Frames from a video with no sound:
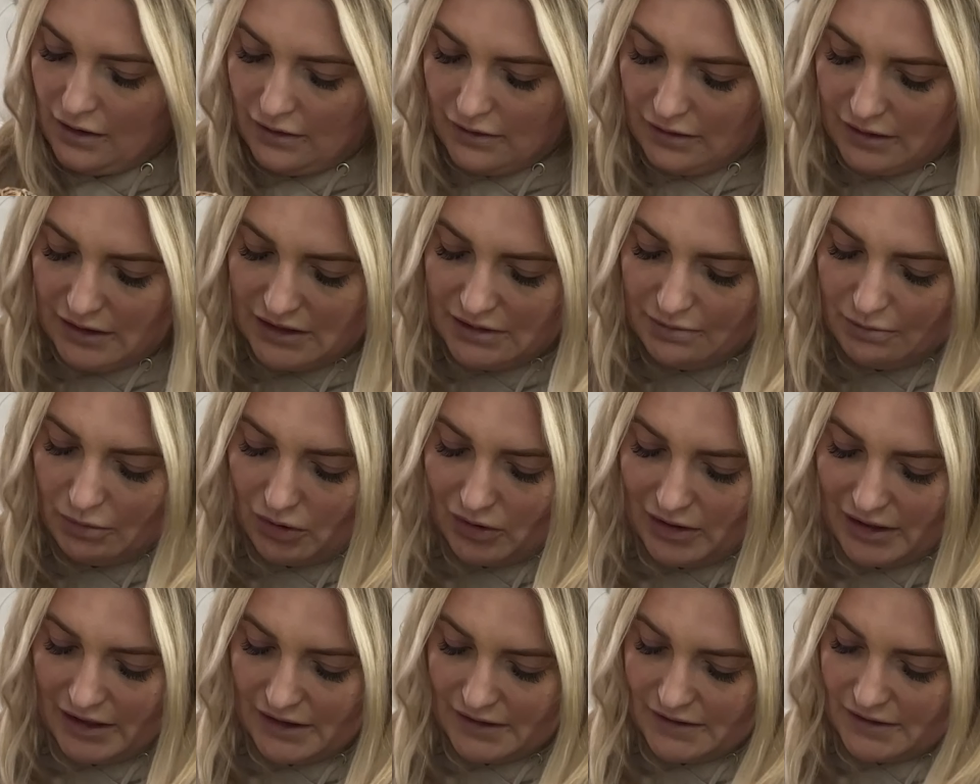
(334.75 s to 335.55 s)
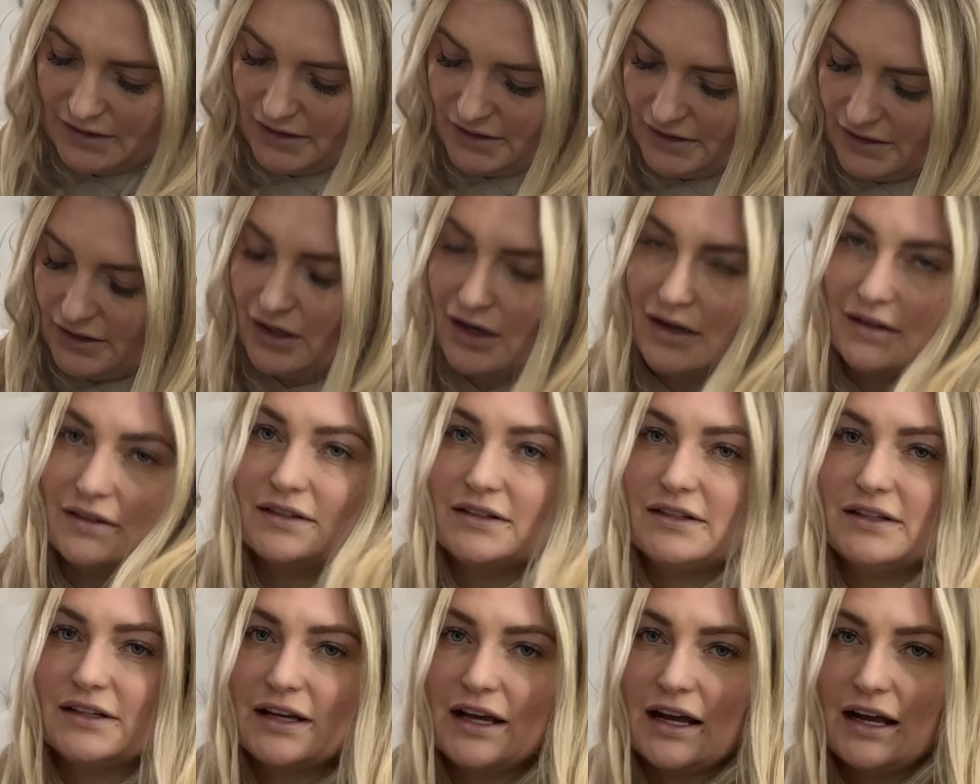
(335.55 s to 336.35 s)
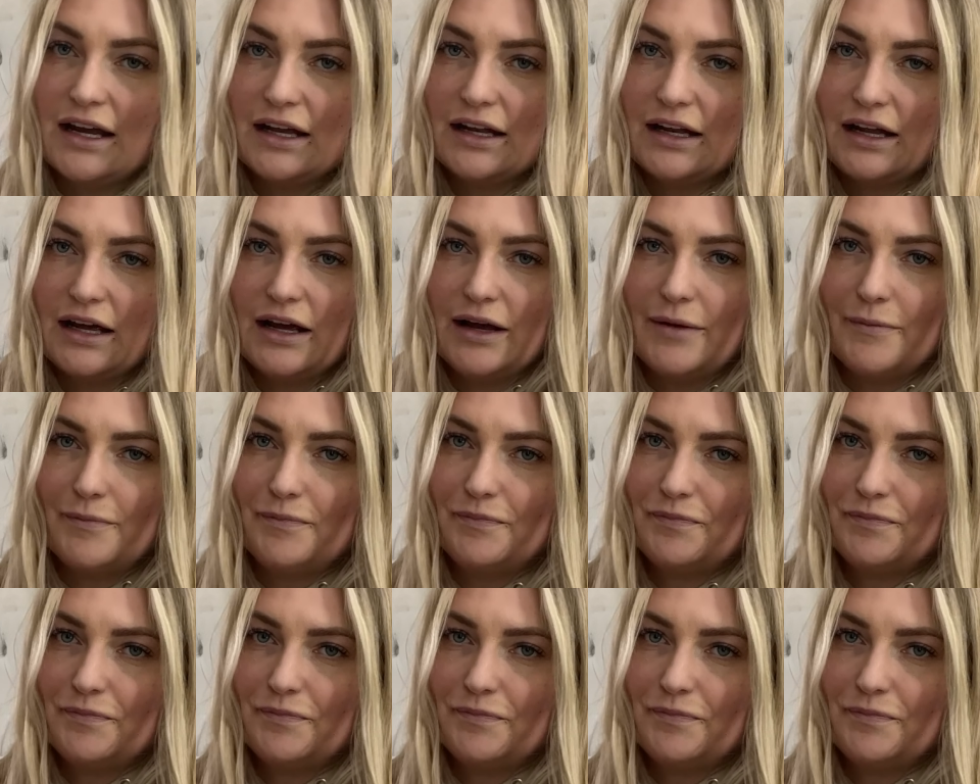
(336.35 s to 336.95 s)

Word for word: this boy has decided to get in it